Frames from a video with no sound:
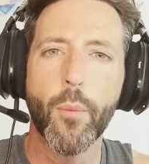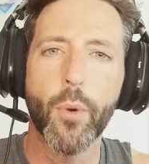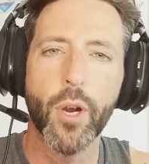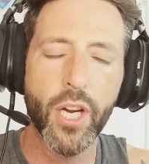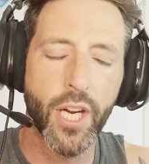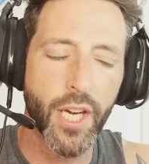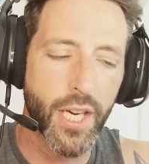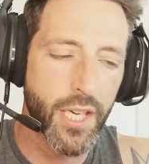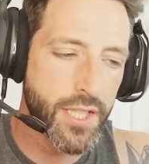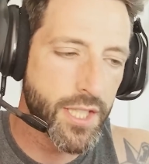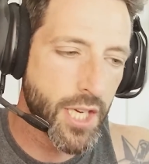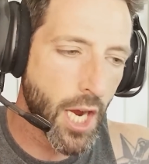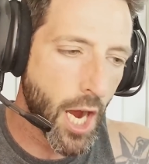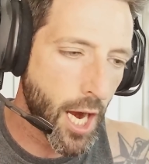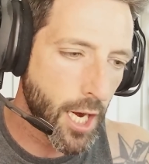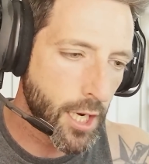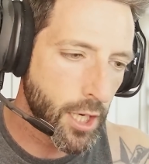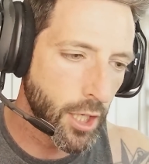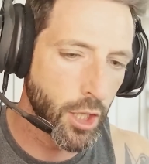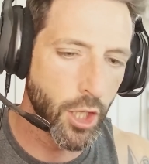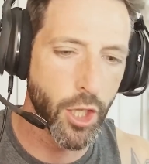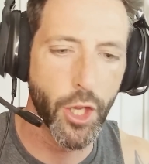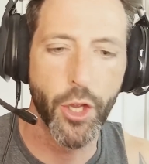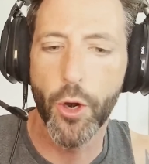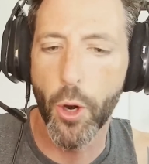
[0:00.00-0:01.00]
we're going to talk a
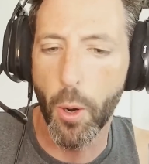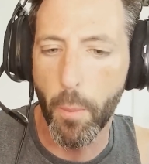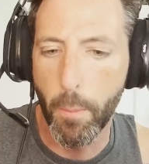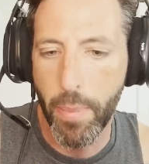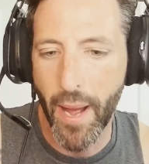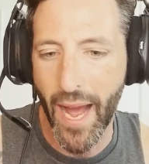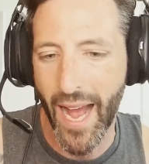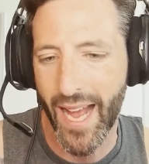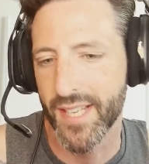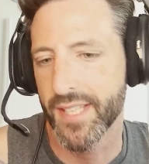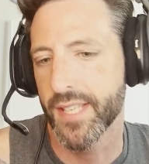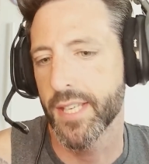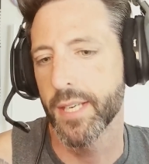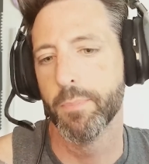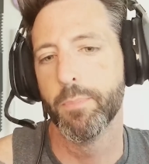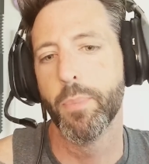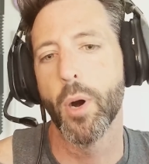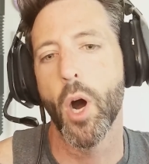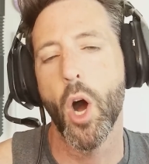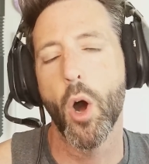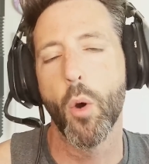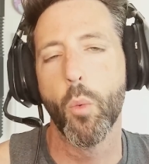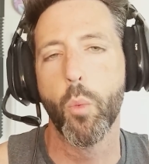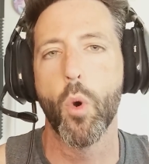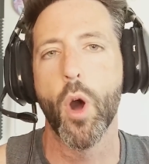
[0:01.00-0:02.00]
little
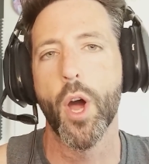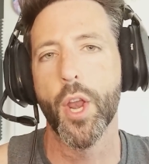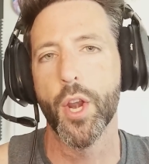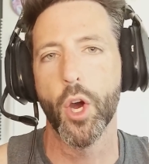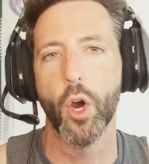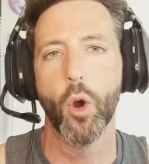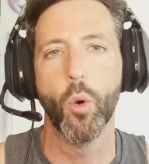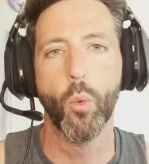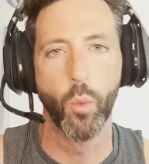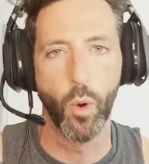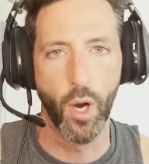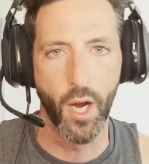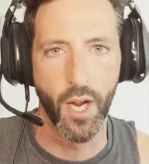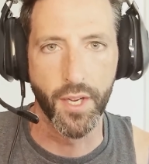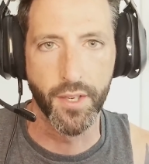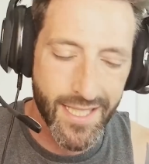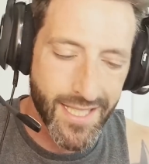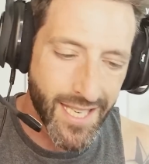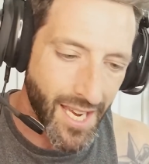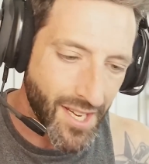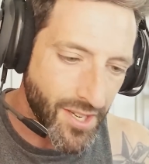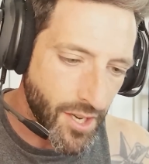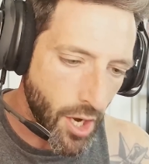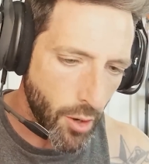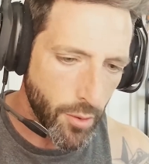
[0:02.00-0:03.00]
basketball 101. Because
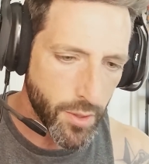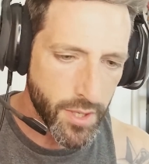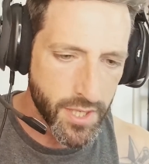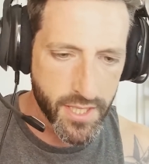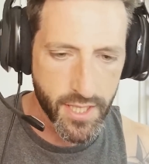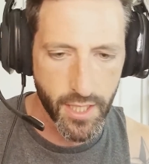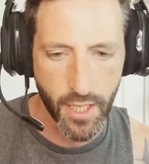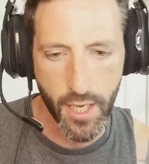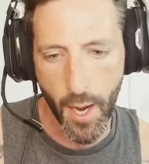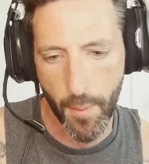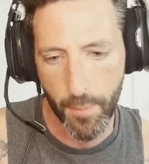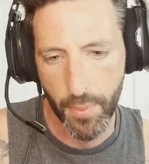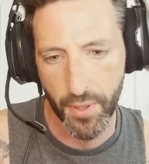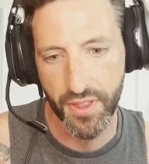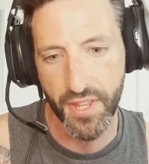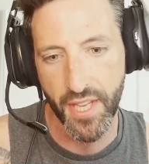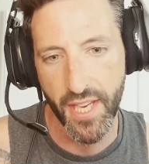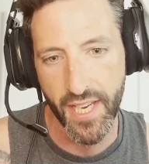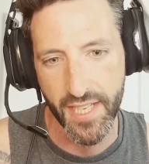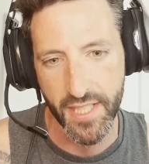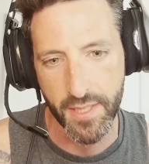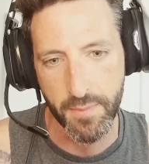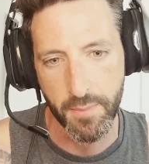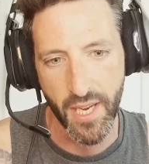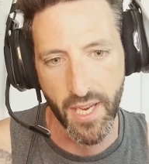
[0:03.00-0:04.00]
I noticed a couple things,